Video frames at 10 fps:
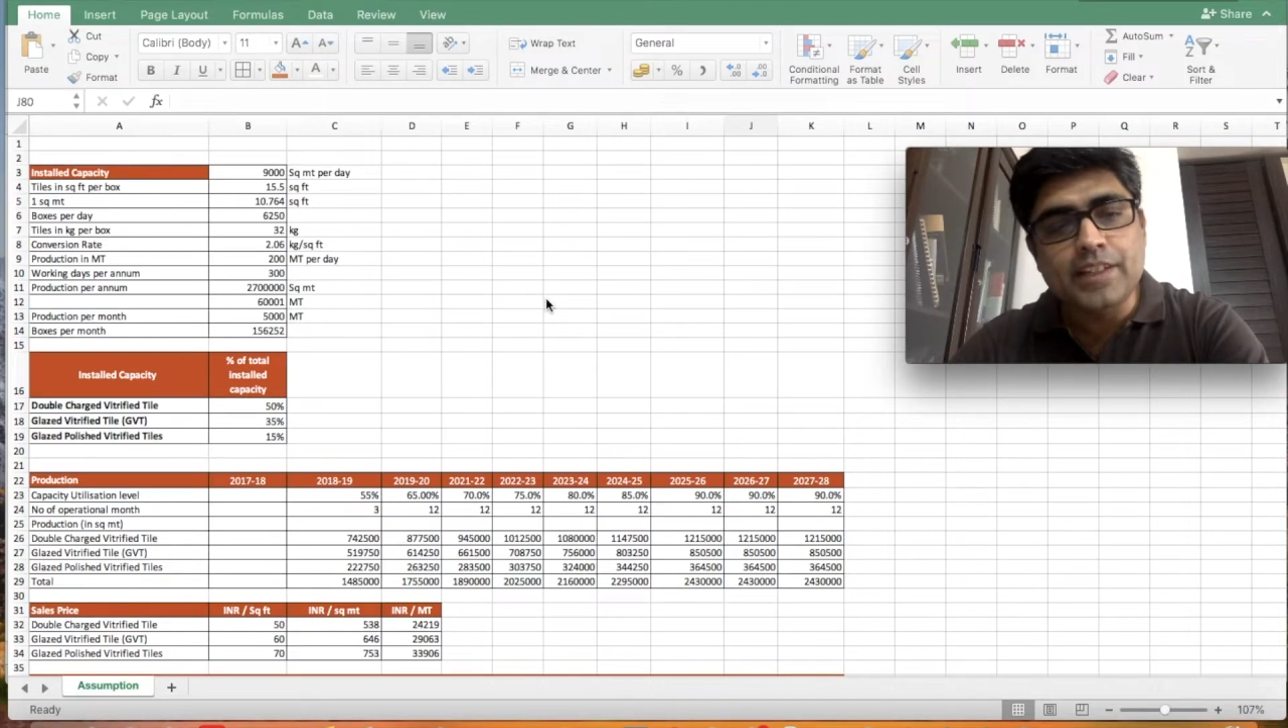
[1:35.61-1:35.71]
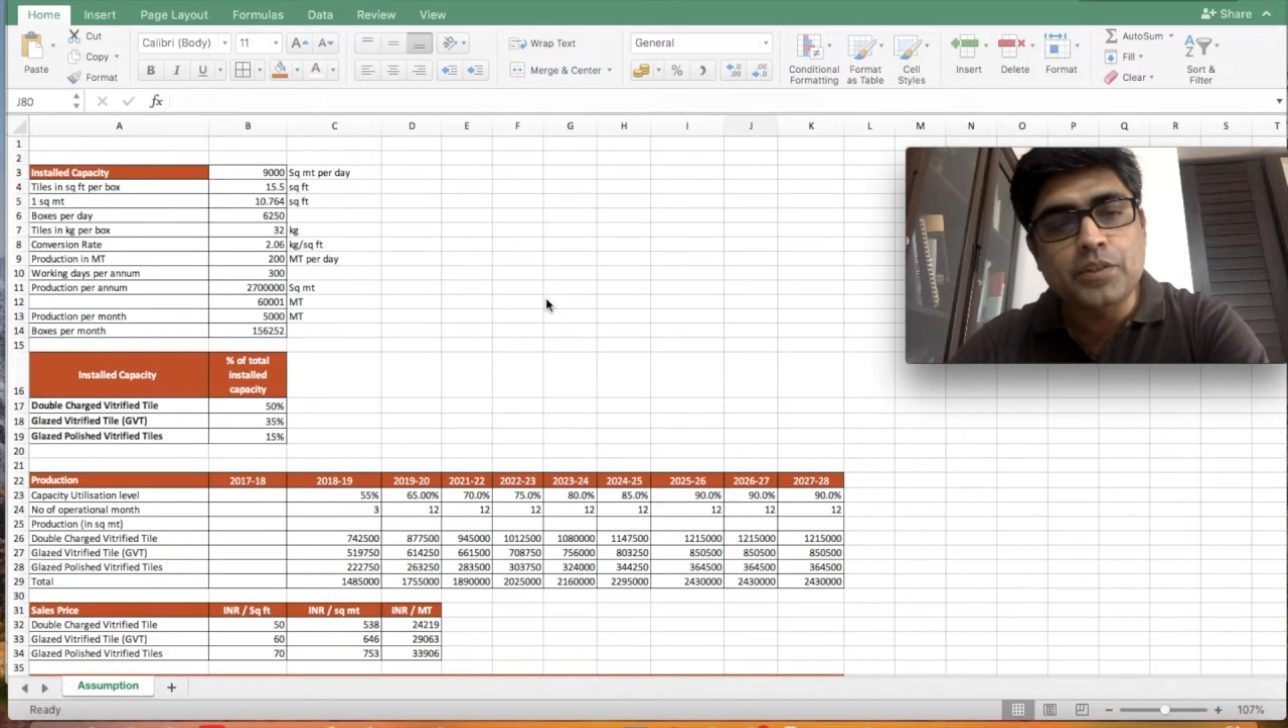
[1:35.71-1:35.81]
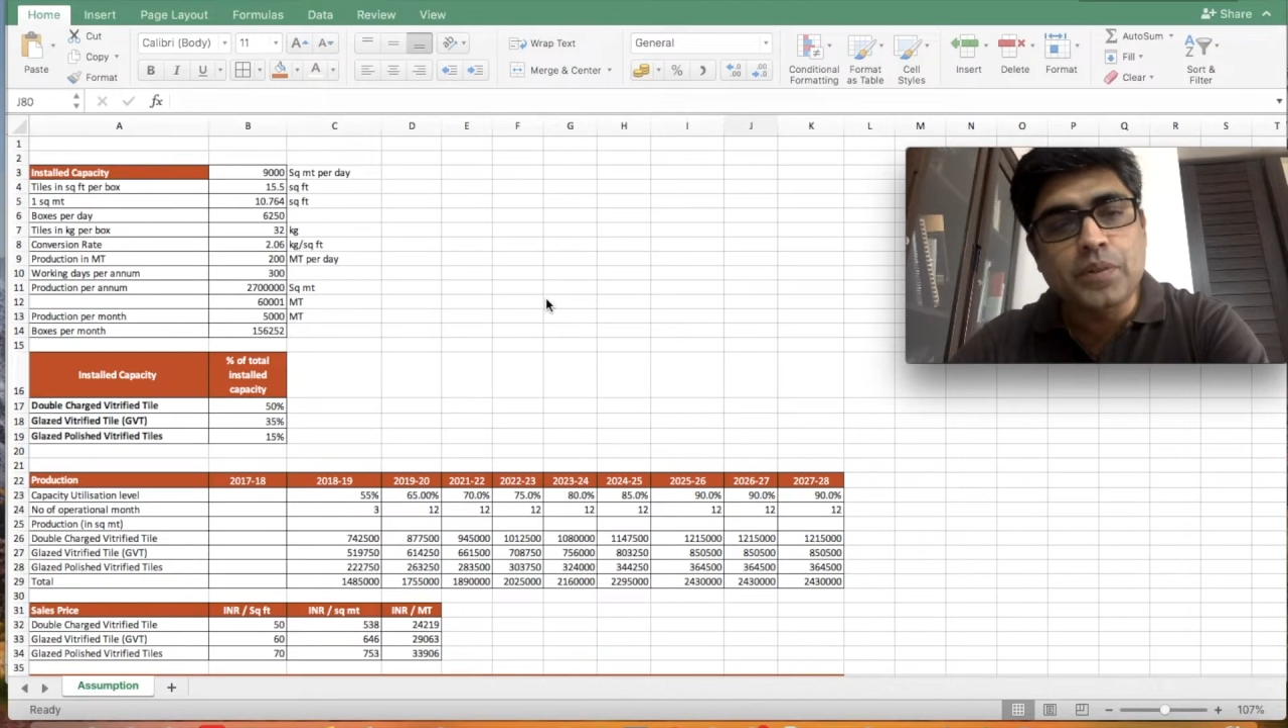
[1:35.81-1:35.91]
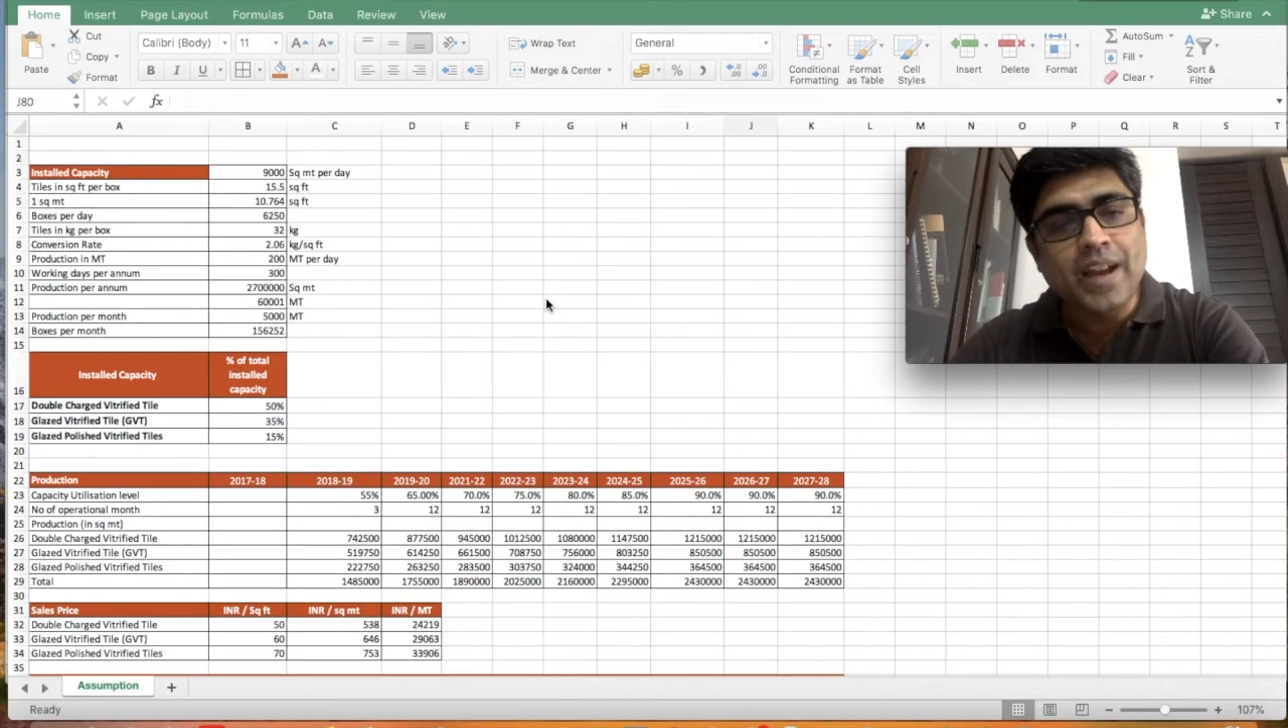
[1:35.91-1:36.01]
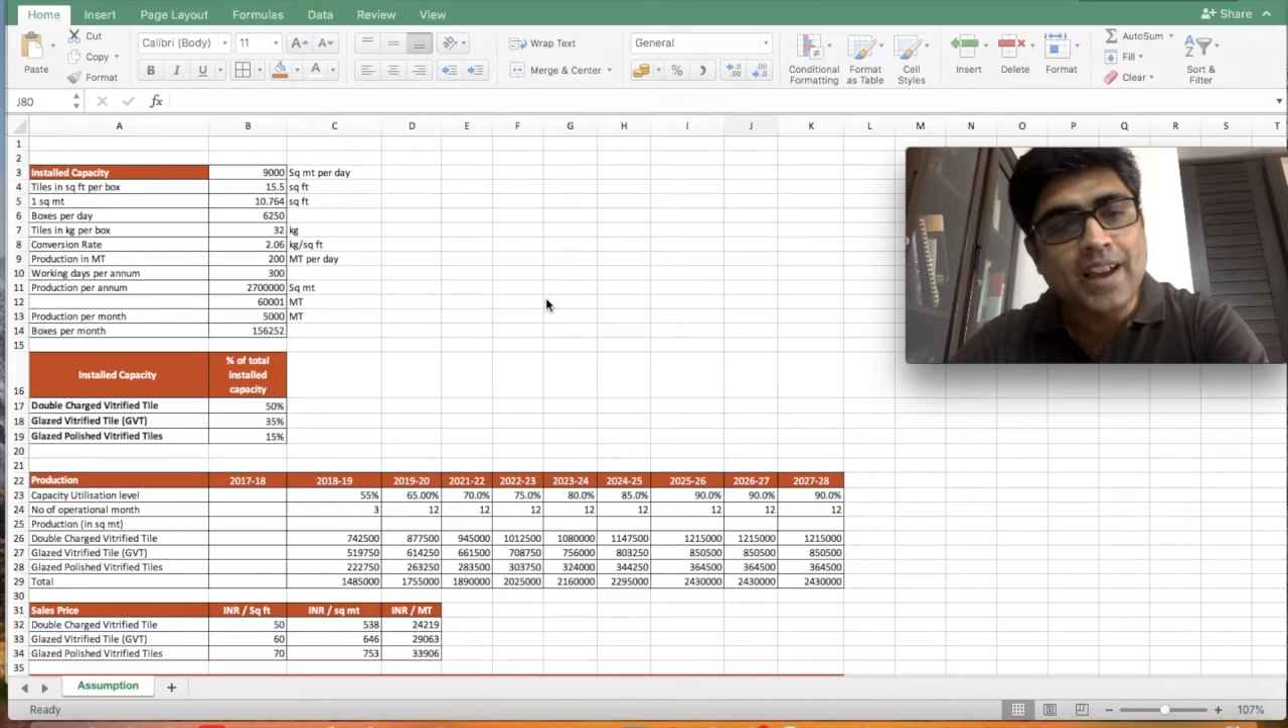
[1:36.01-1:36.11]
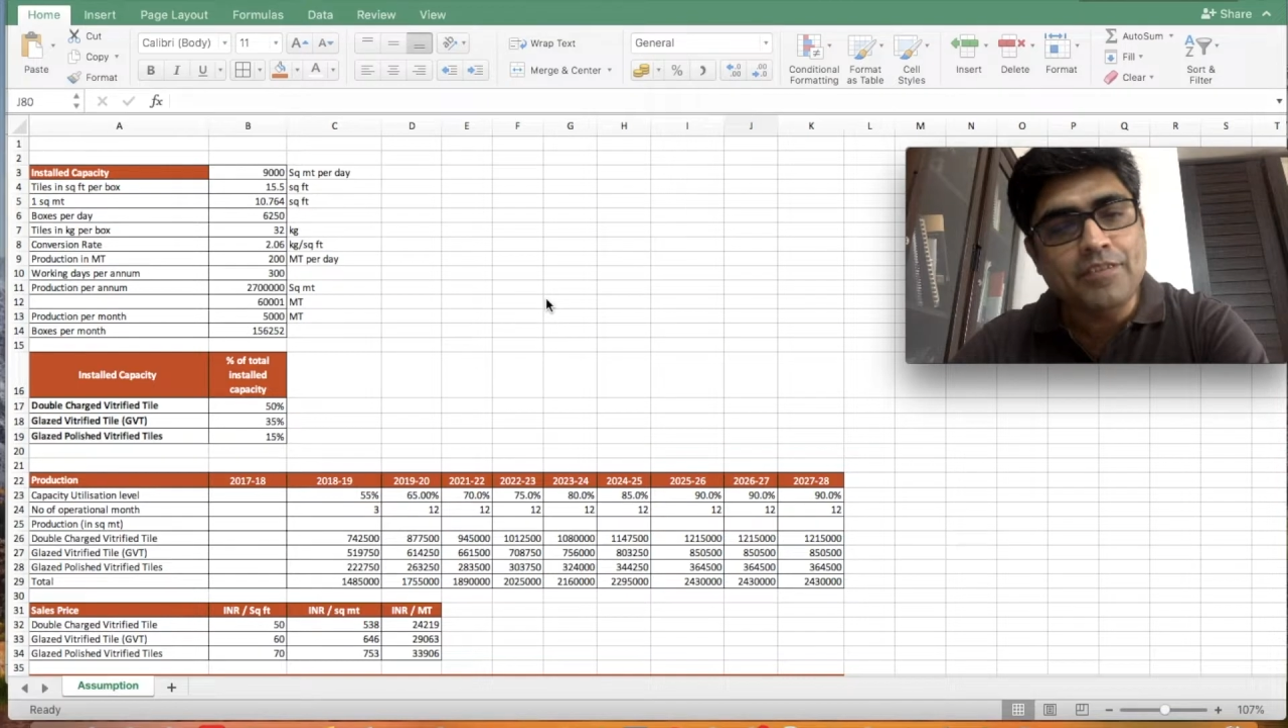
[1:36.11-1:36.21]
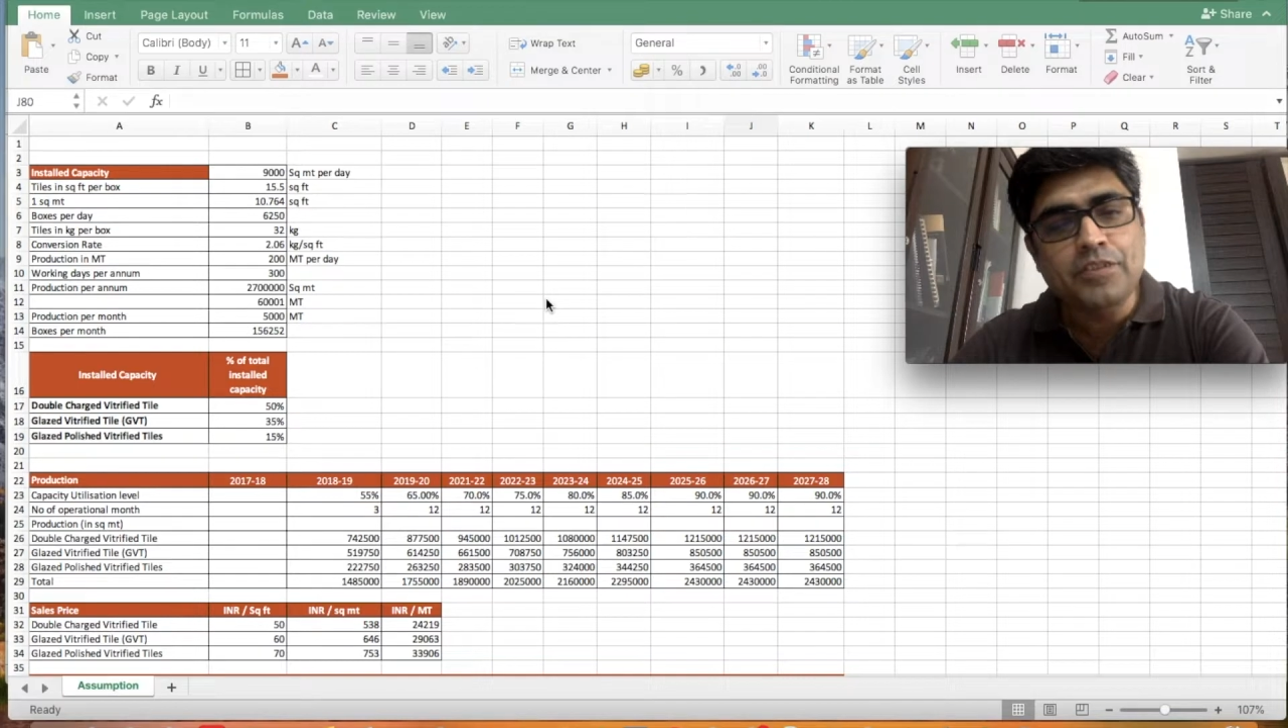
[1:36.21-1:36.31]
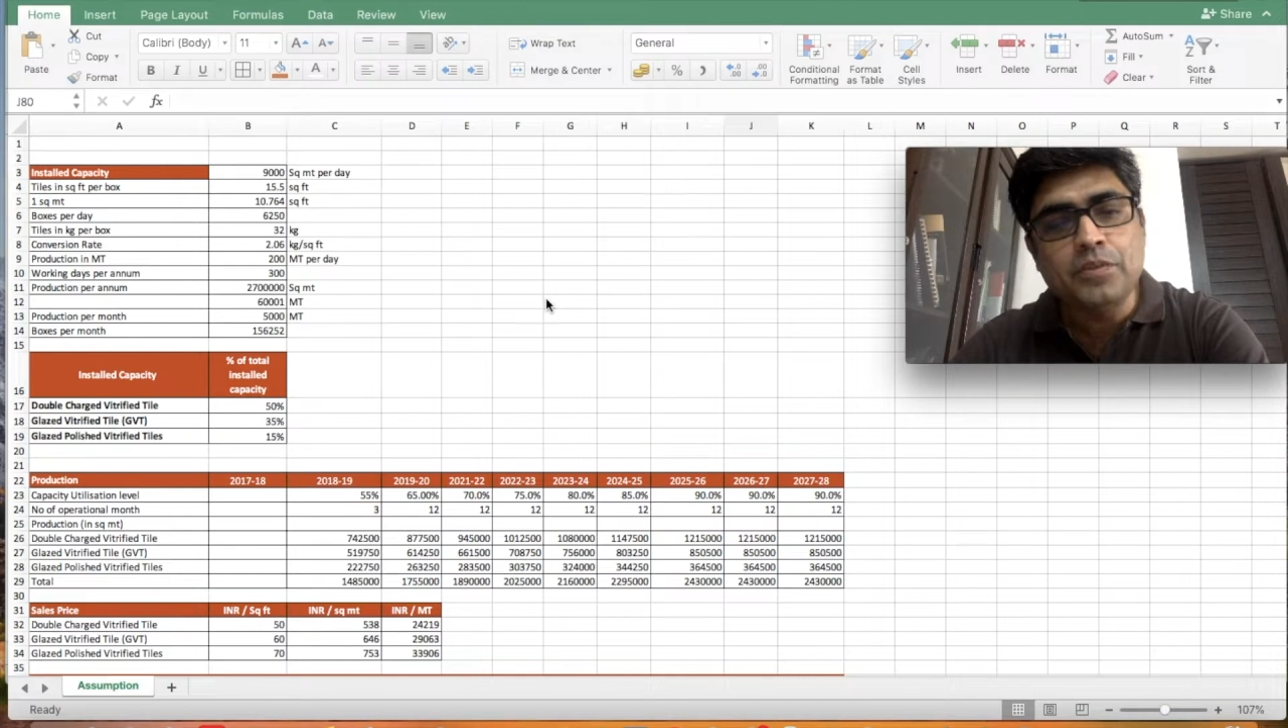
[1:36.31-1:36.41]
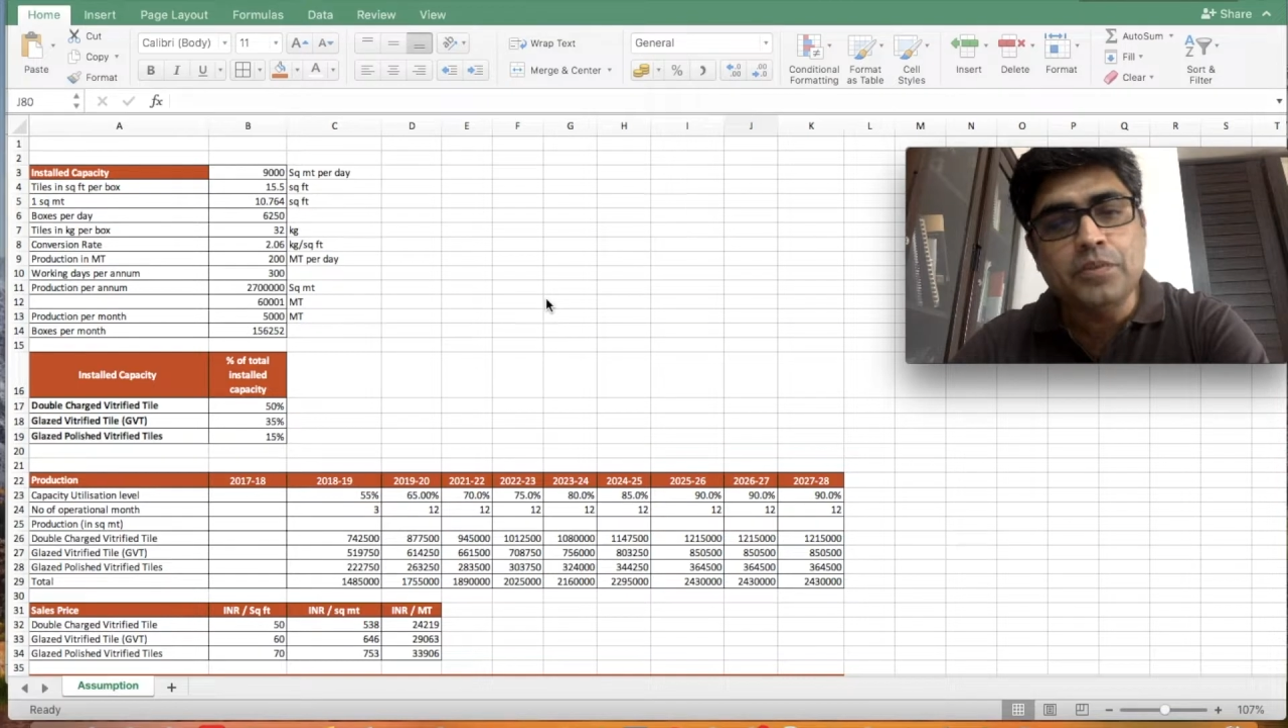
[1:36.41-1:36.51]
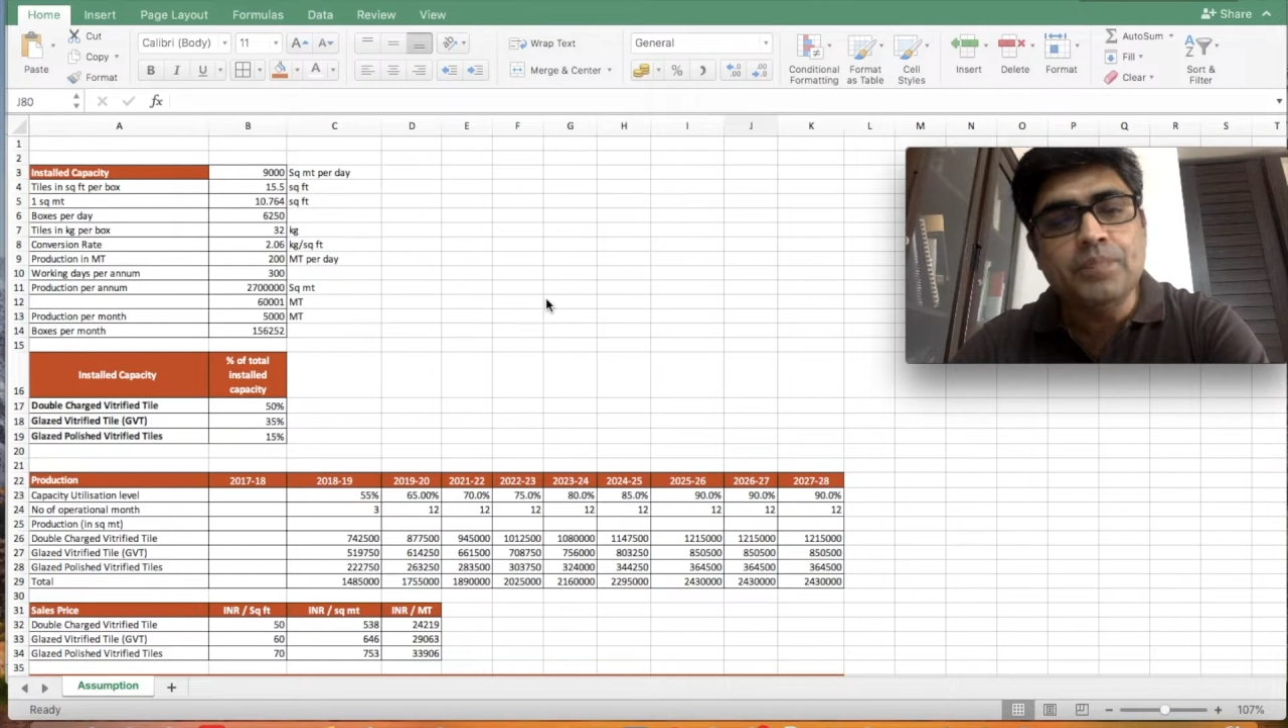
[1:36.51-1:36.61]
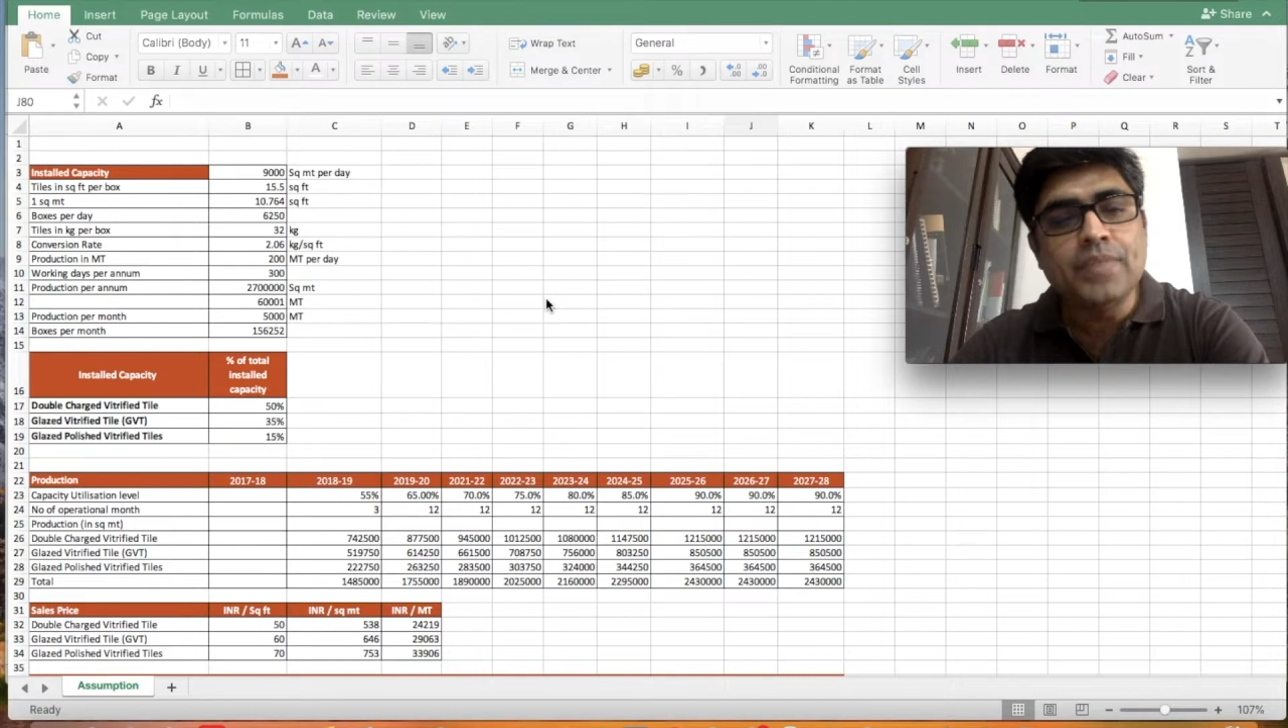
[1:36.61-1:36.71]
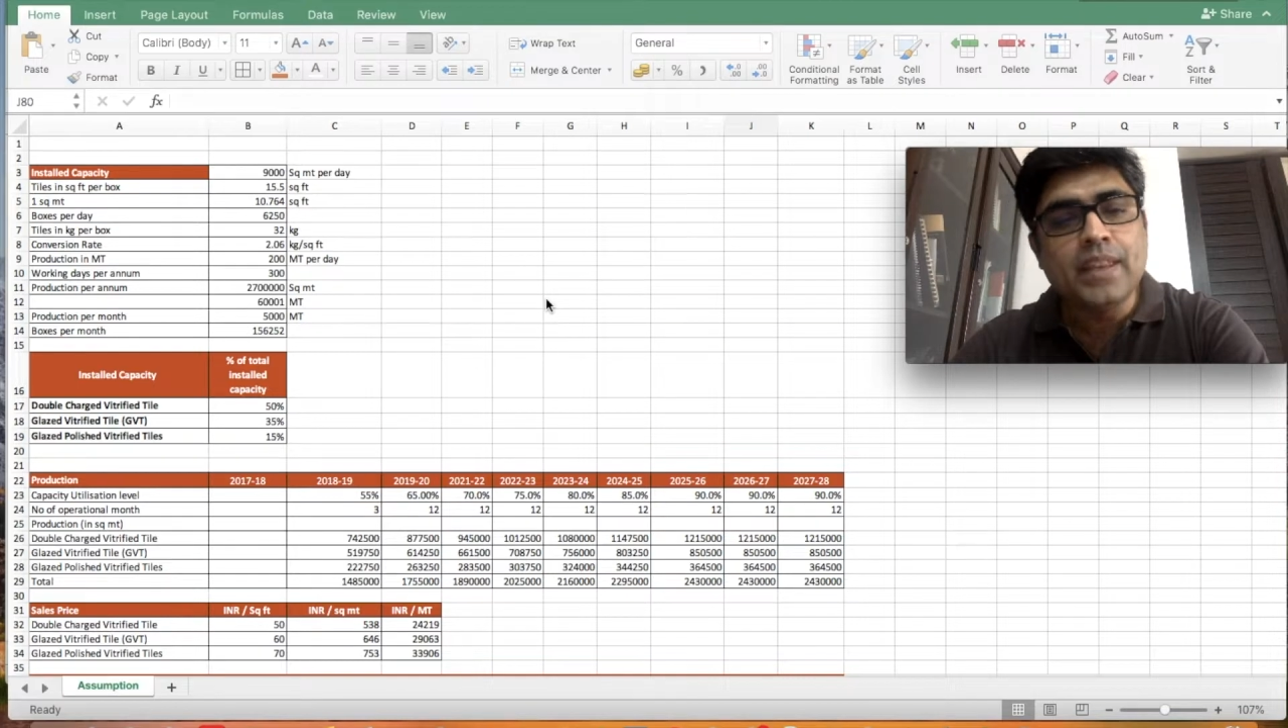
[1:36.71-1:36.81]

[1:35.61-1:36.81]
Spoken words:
you have to